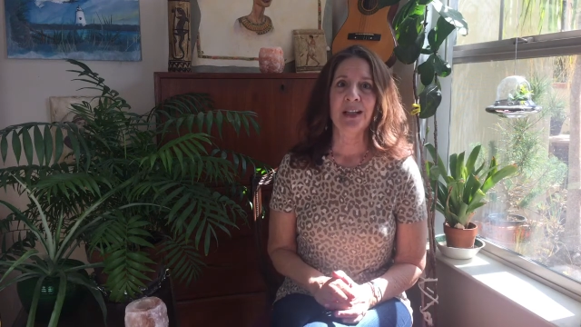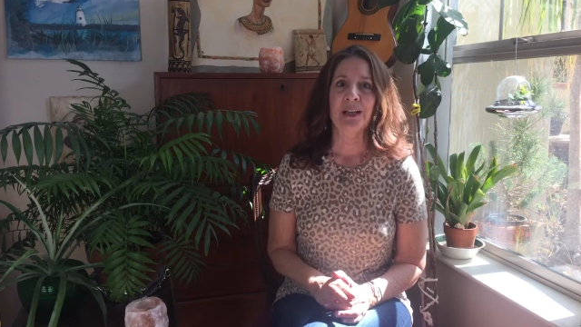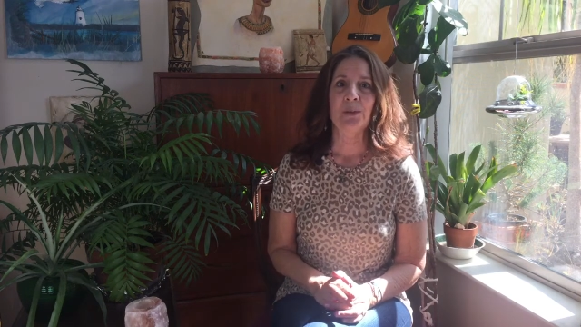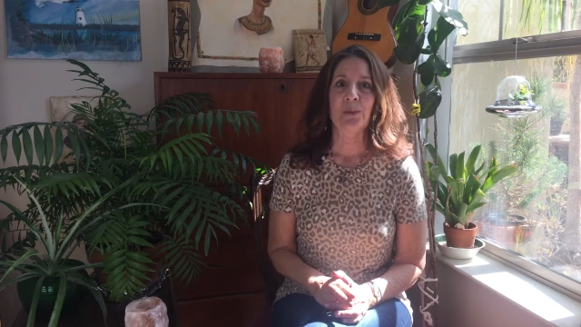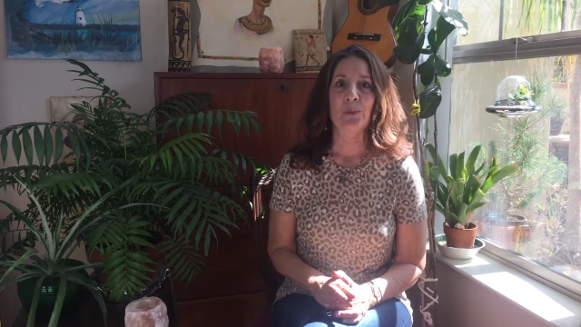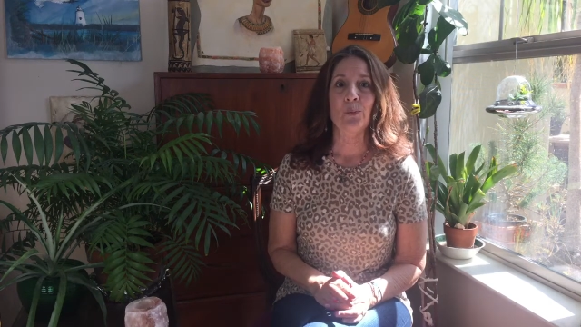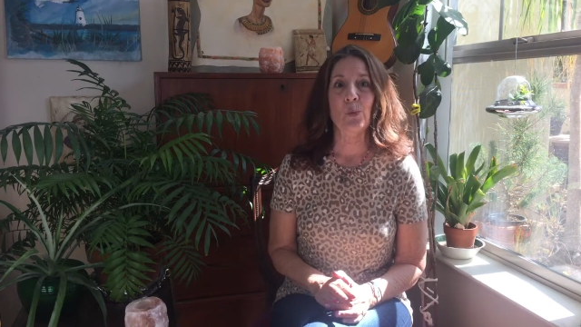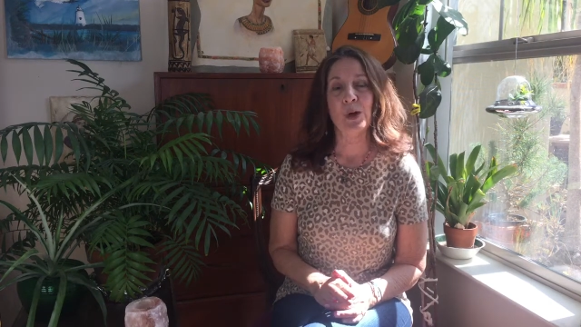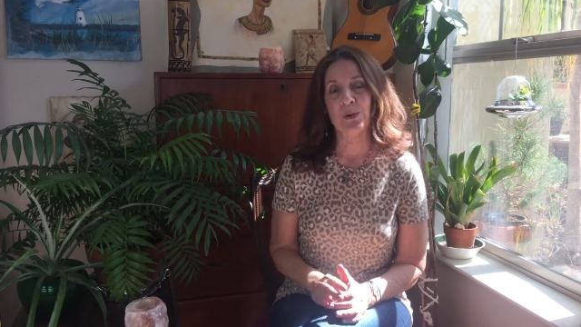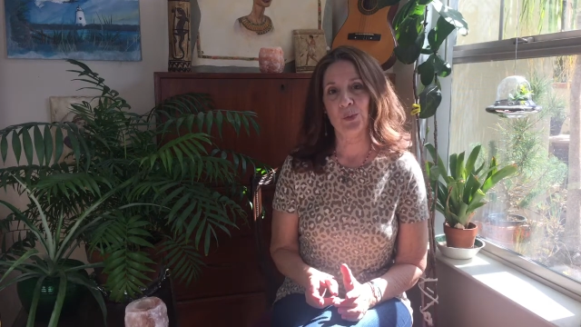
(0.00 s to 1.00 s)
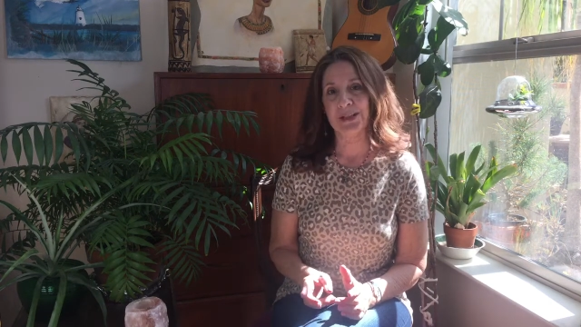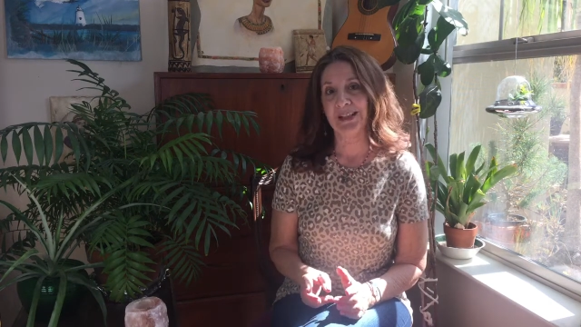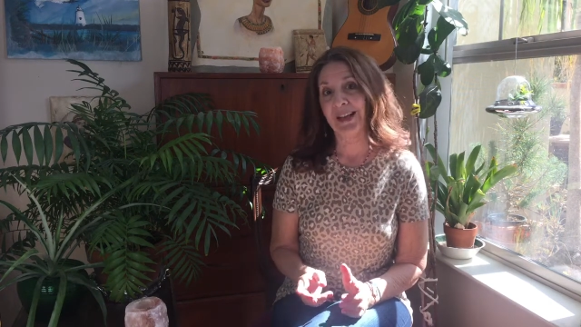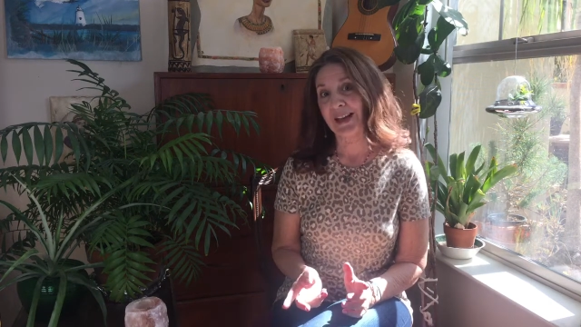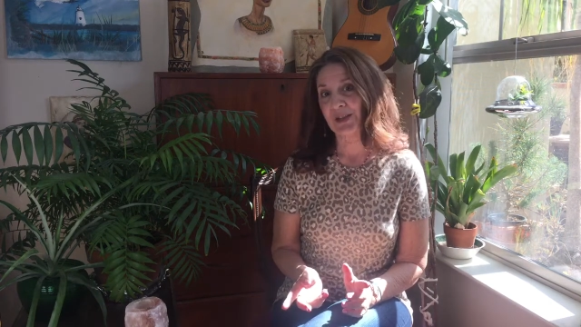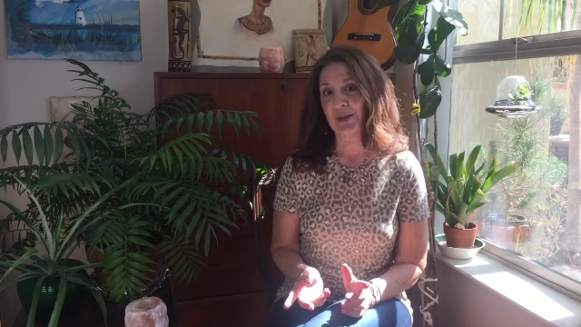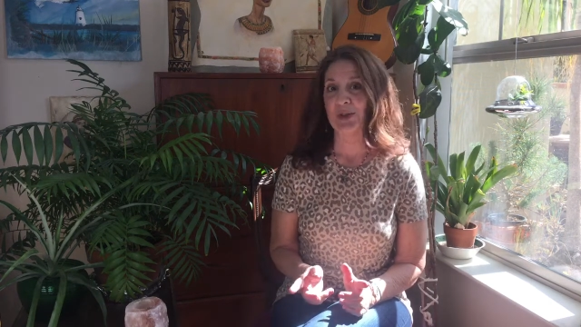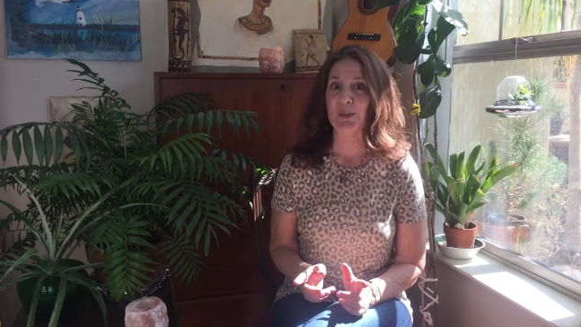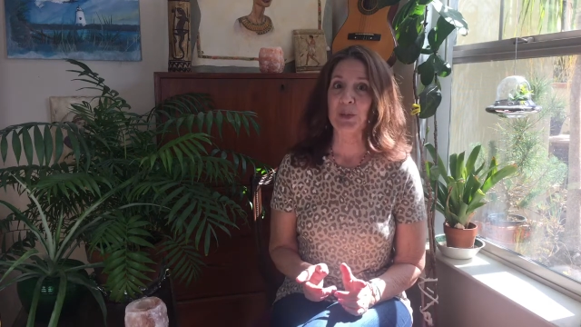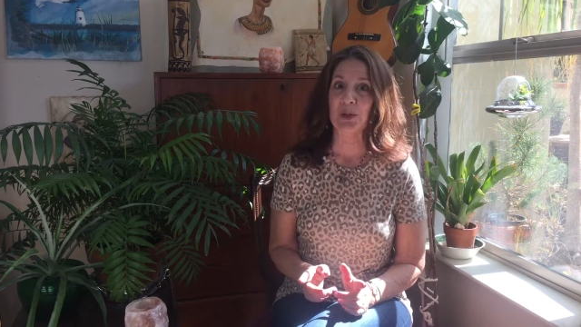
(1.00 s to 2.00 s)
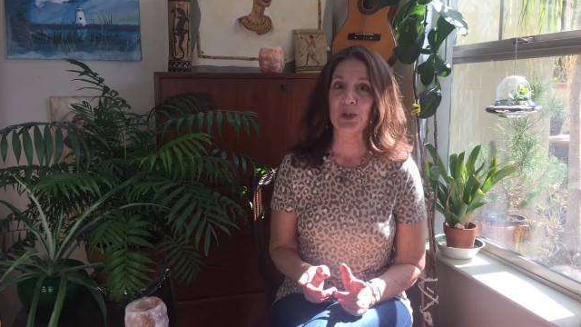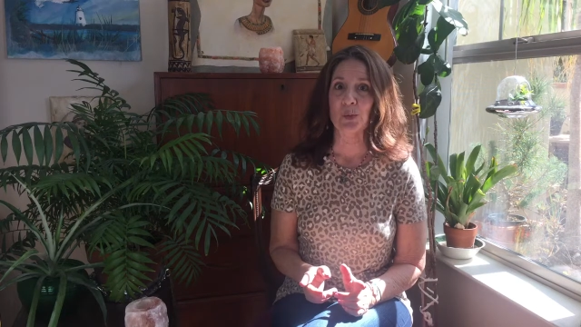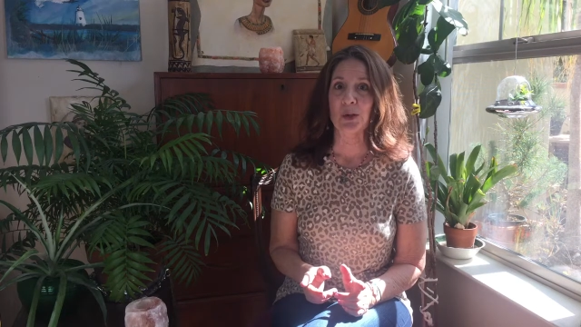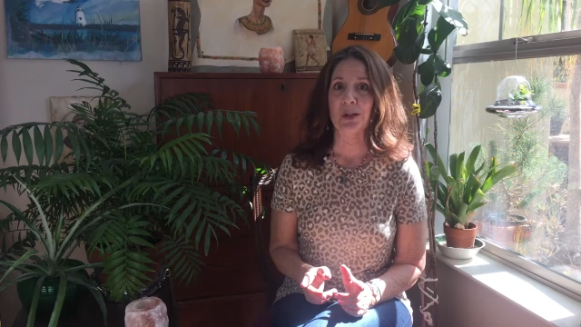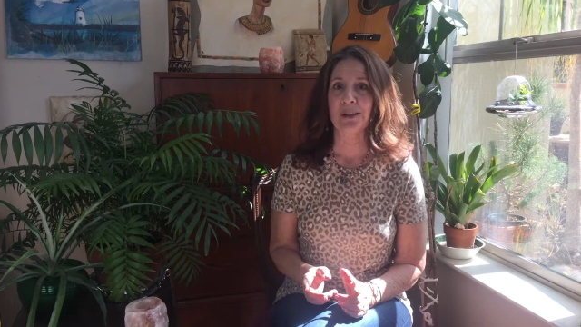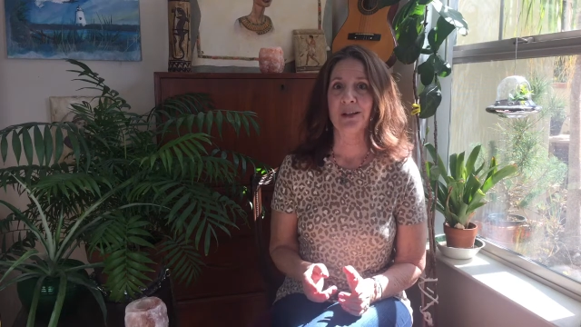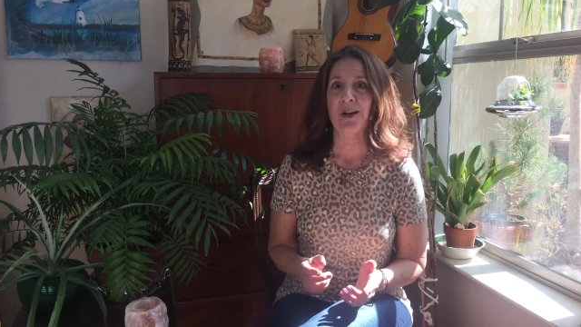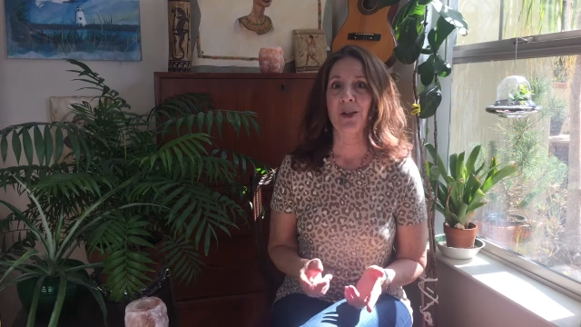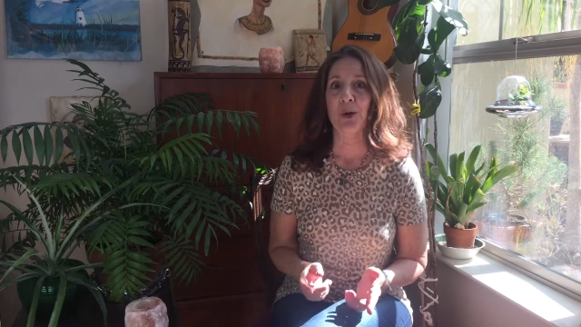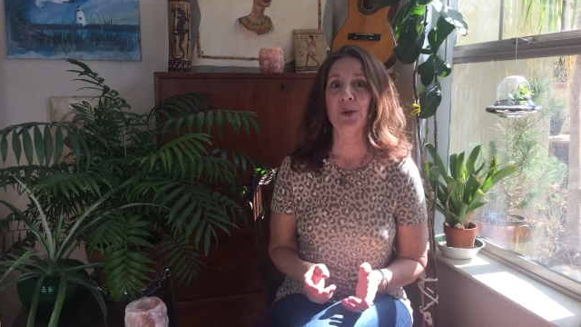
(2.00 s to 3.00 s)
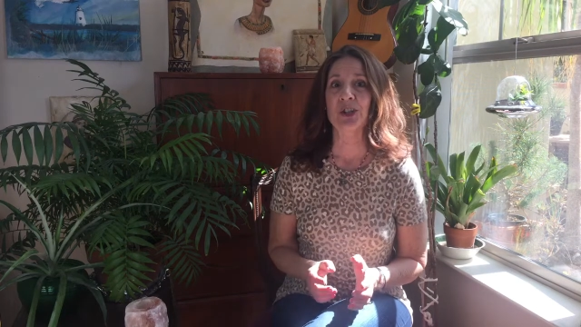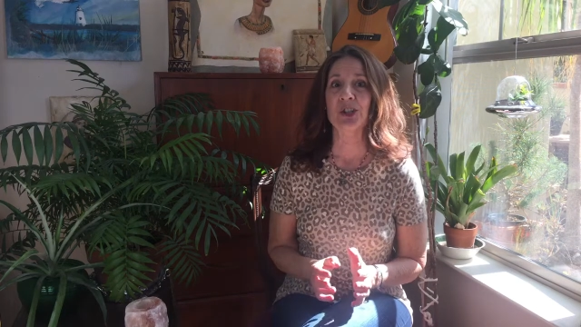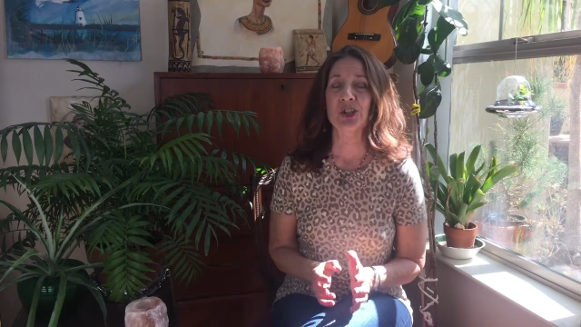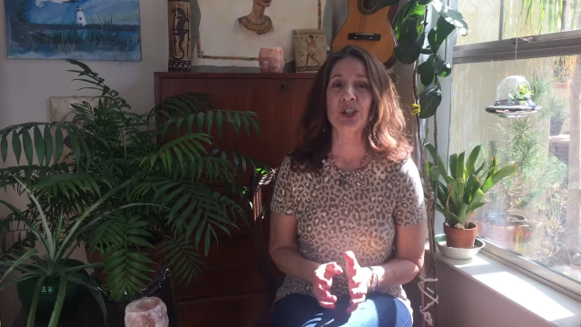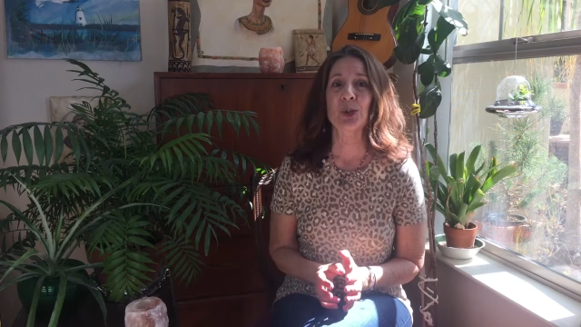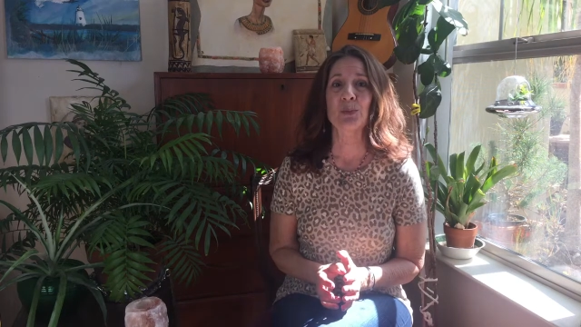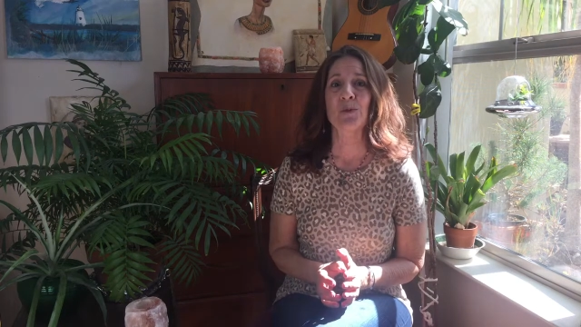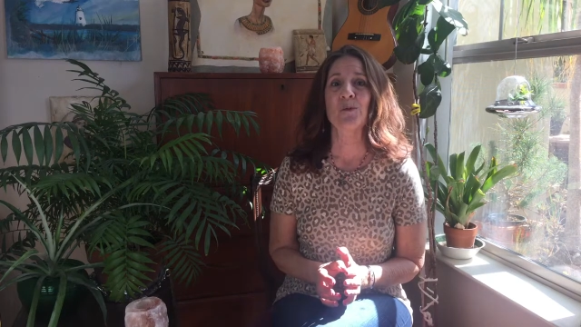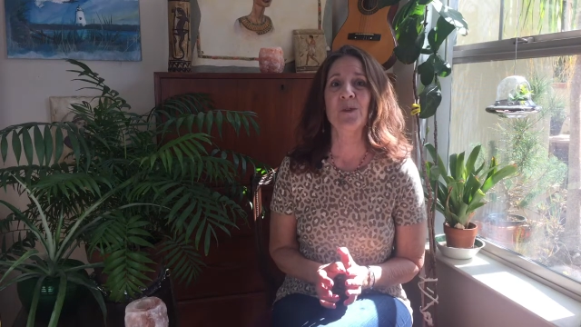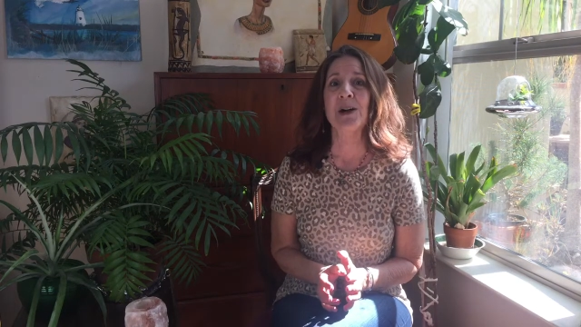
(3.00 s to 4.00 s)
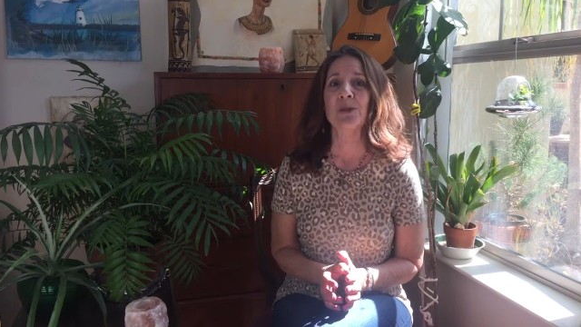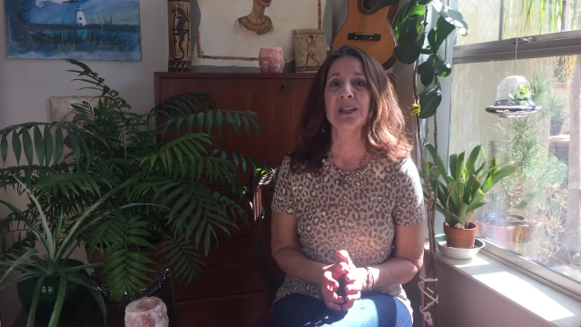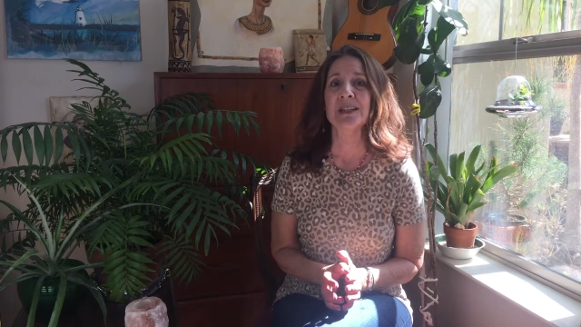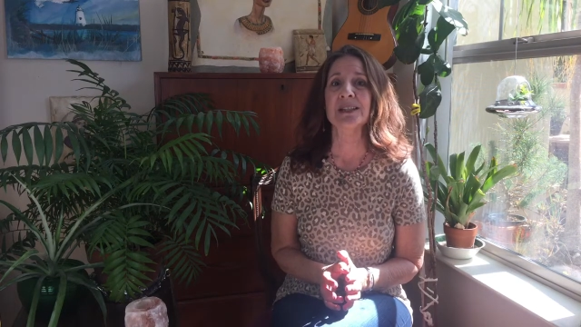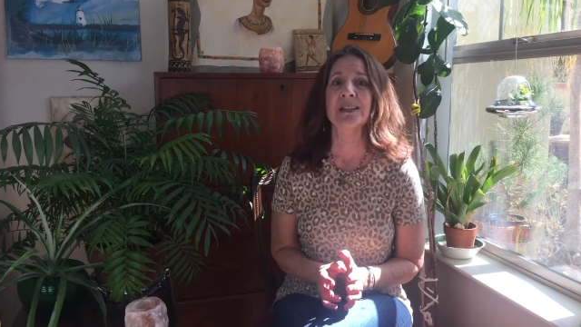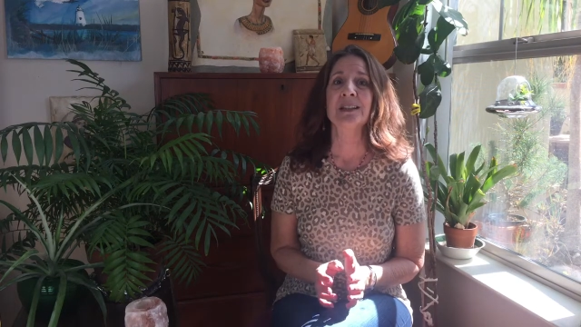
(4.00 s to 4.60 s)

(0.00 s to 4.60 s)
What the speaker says: and 1 was not so spiritual, although the sheer profoundness